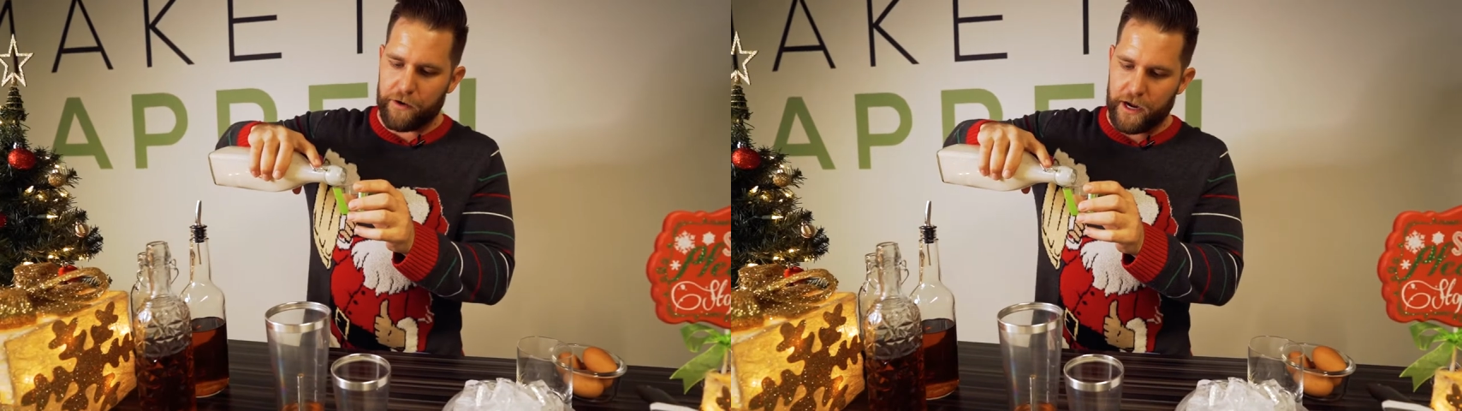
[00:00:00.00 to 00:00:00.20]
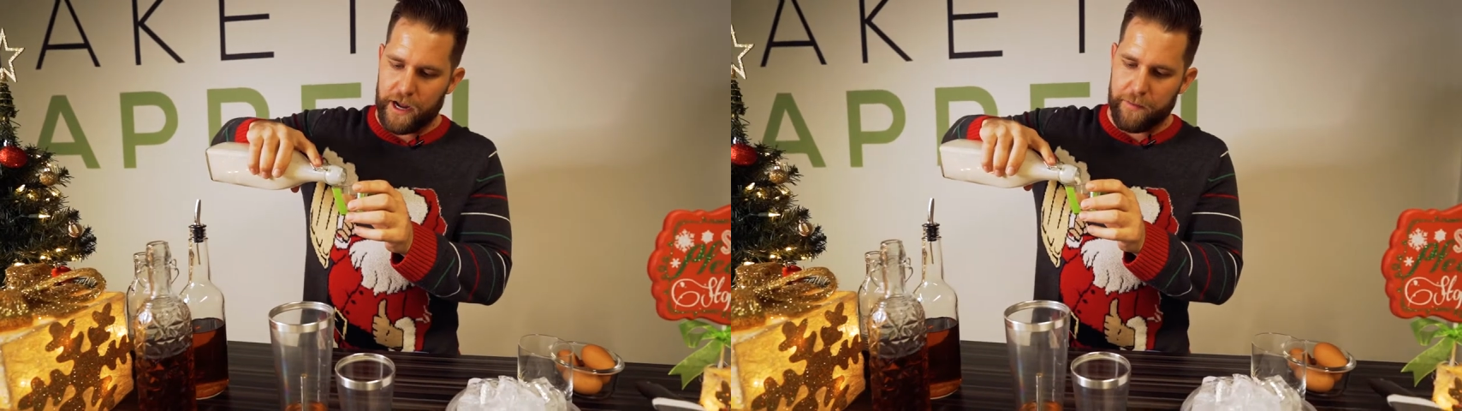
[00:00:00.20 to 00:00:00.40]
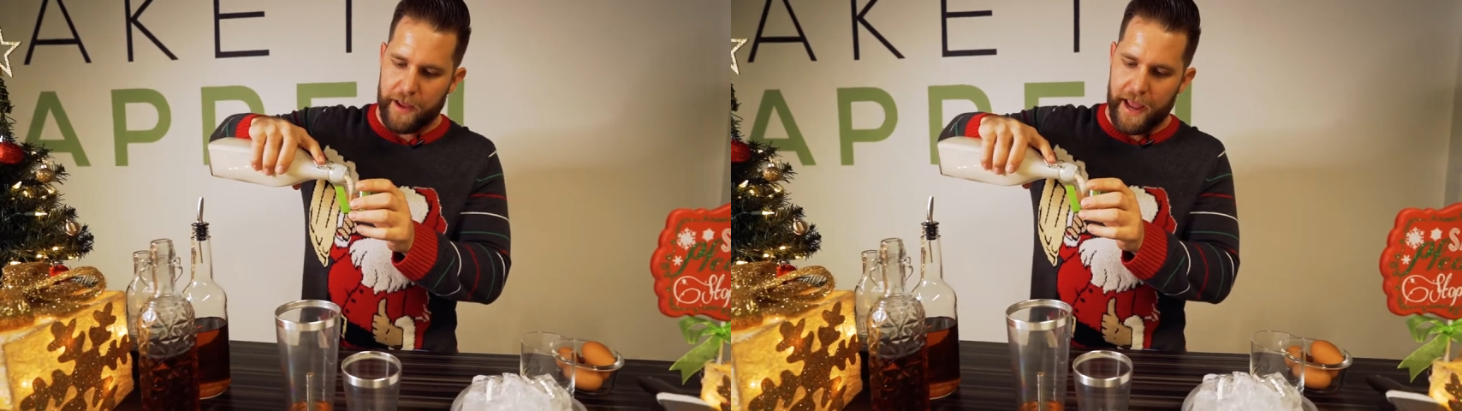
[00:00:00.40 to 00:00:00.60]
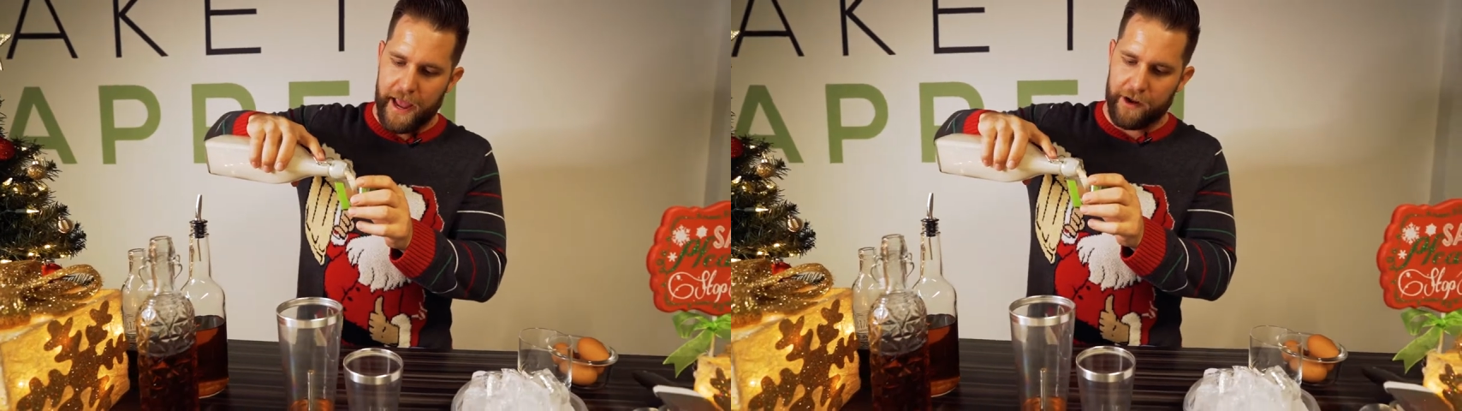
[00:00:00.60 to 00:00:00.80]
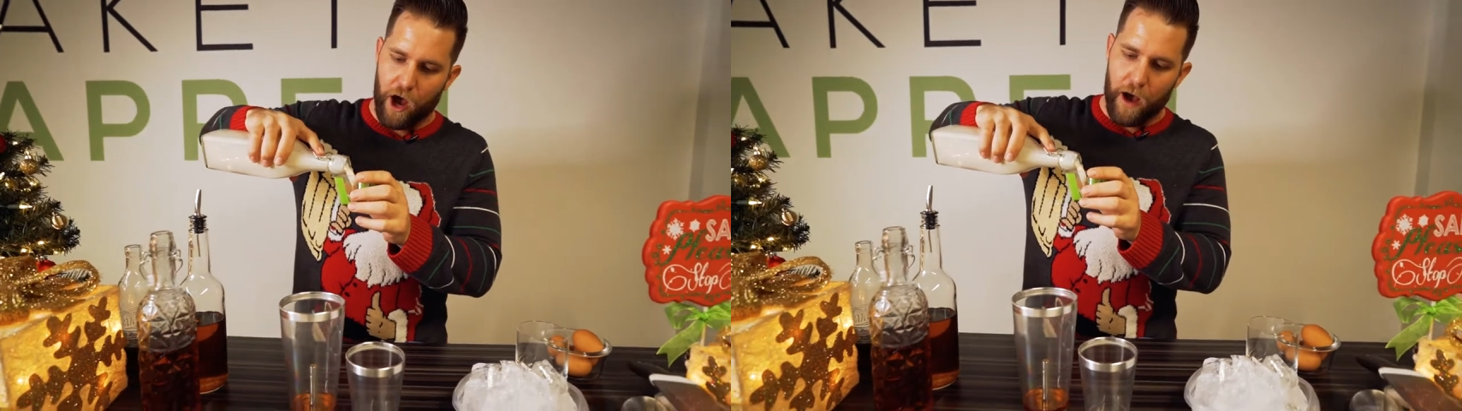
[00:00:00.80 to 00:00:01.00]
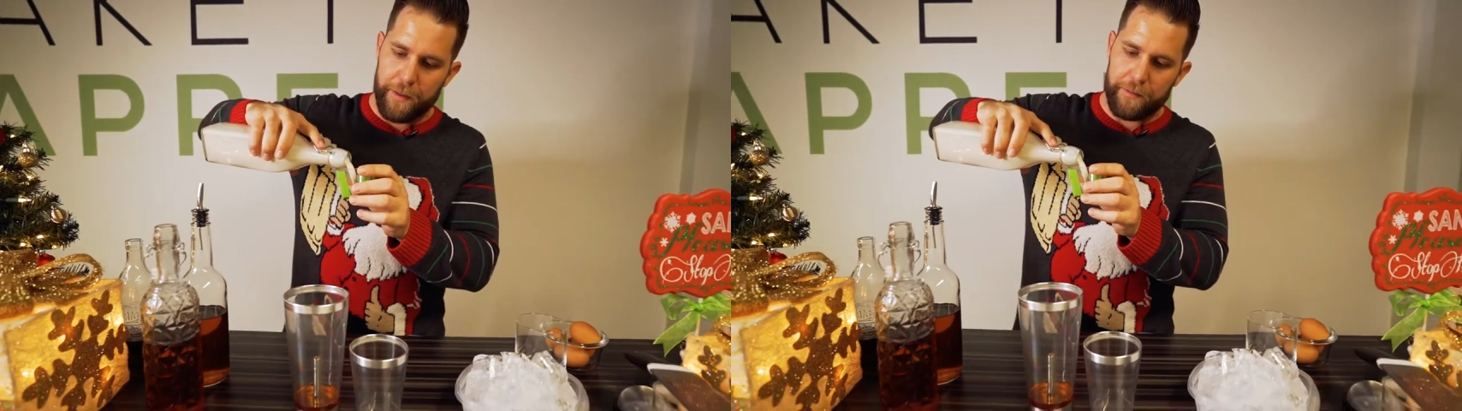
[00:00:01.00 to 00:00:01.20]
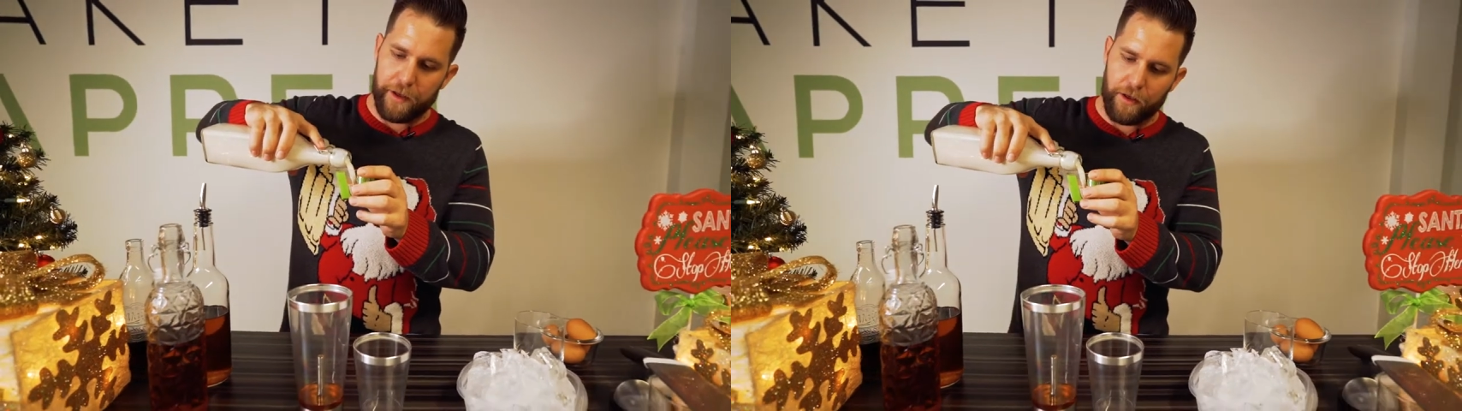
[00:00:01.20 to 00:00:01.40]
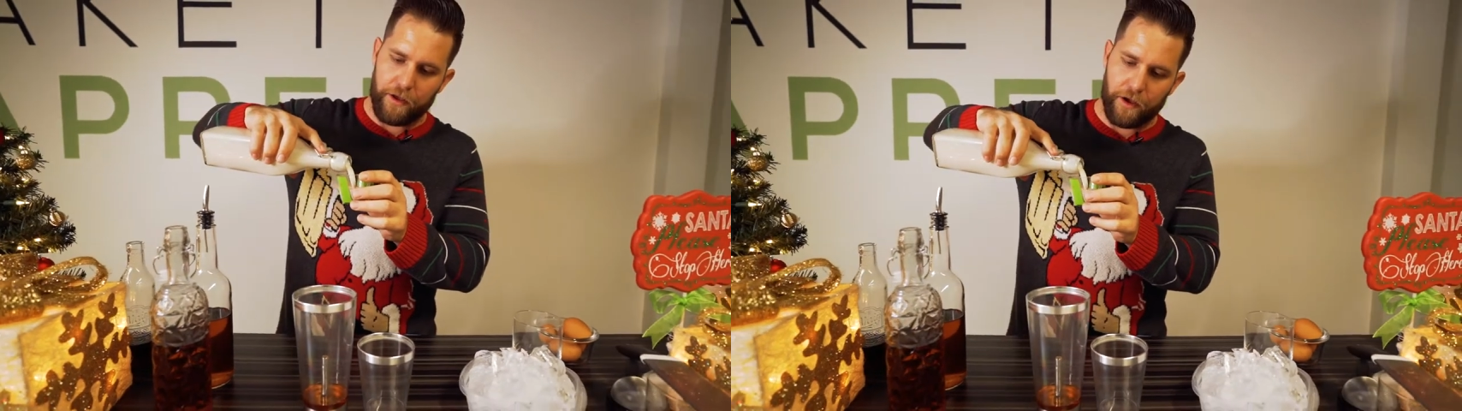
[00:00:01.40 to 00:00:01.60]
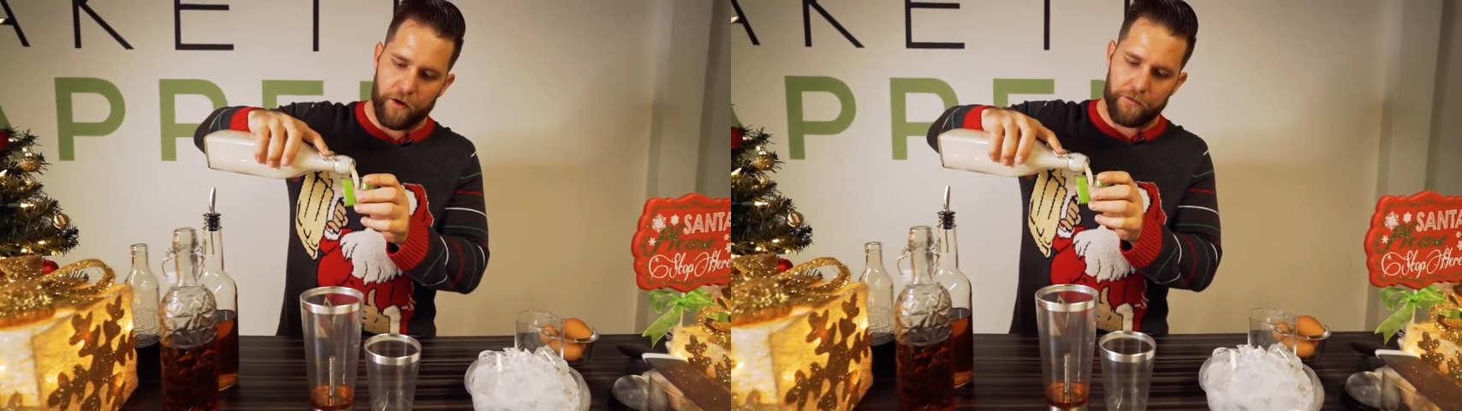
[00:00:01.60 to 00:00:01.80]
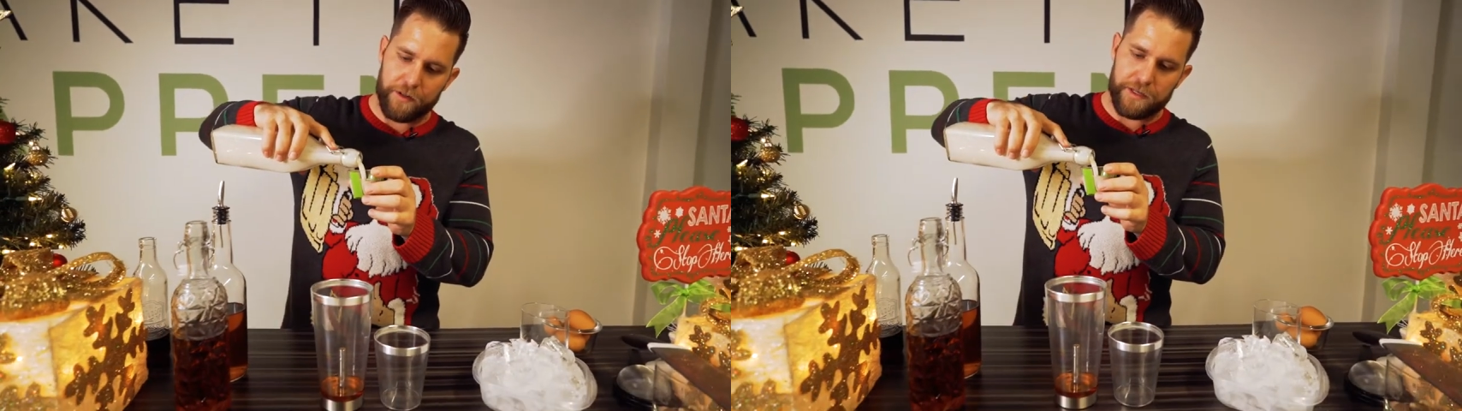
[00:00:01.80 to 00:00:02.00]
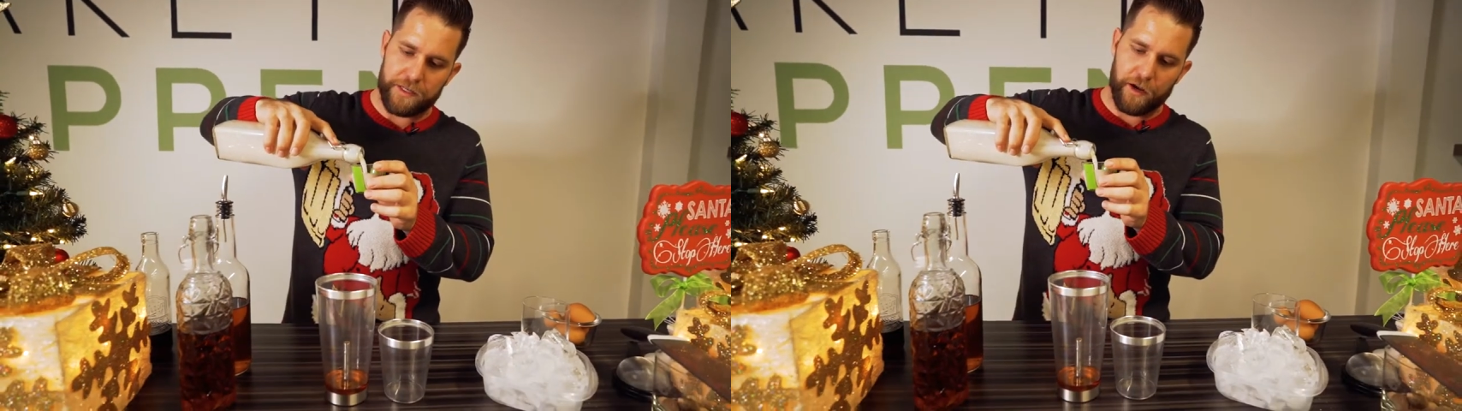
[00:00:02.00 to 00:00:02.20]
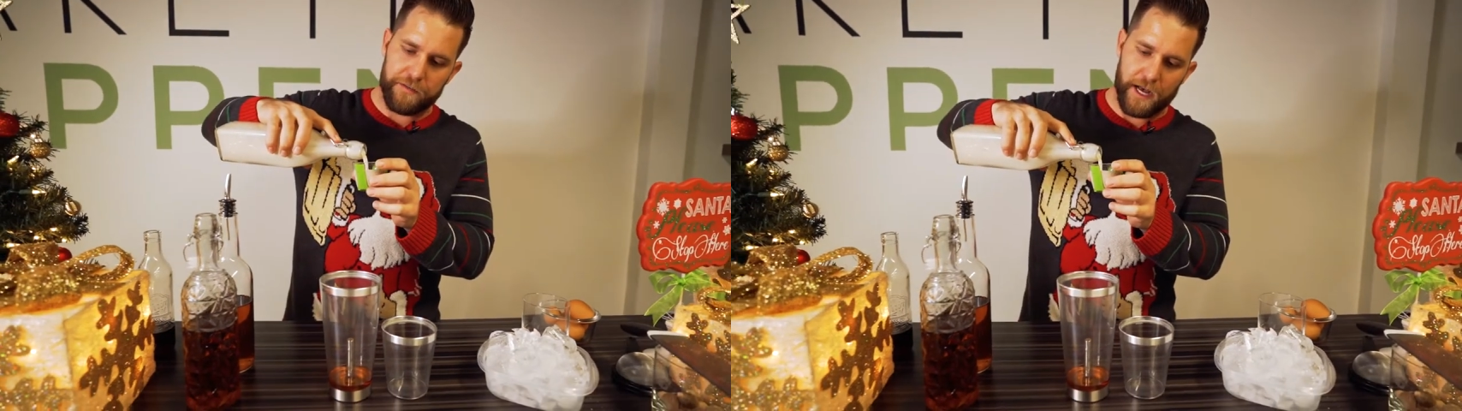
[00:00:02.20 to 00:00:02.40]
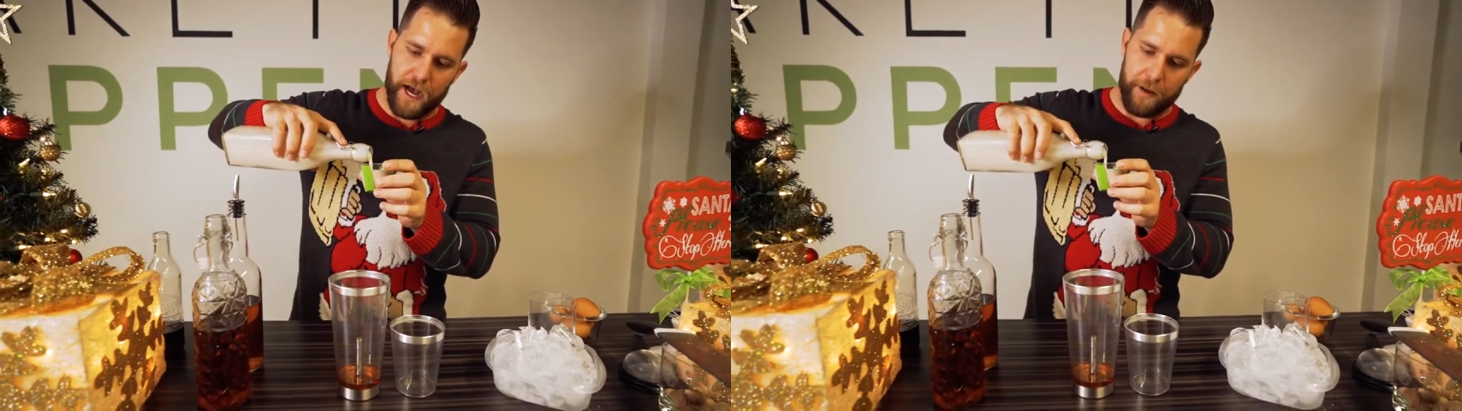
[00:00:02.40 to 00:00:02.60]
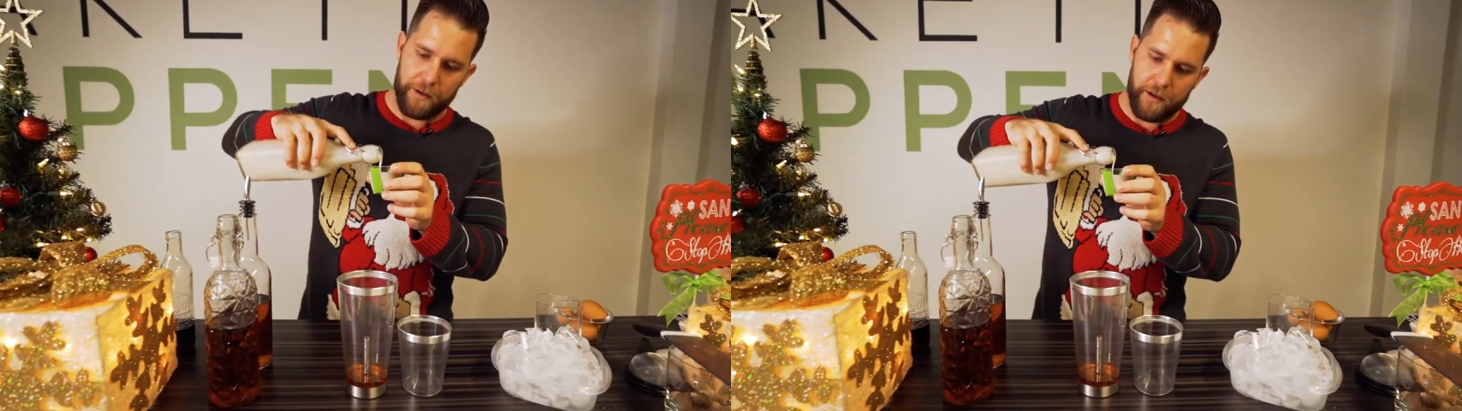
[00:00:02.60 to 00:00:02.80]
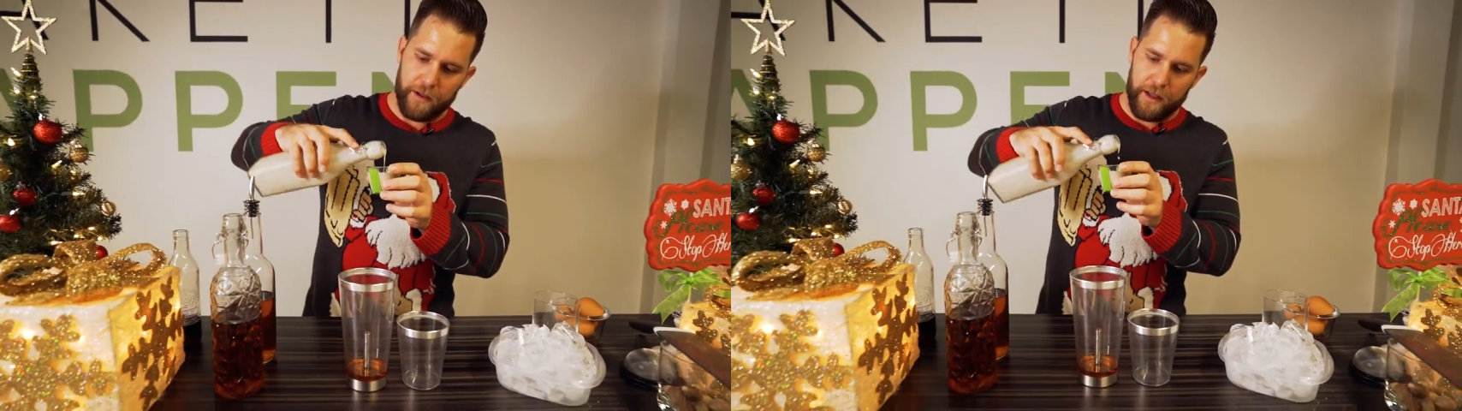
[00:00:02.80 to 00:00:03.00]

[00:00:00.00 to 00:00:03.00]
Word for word: cream and almond milk over the stove top,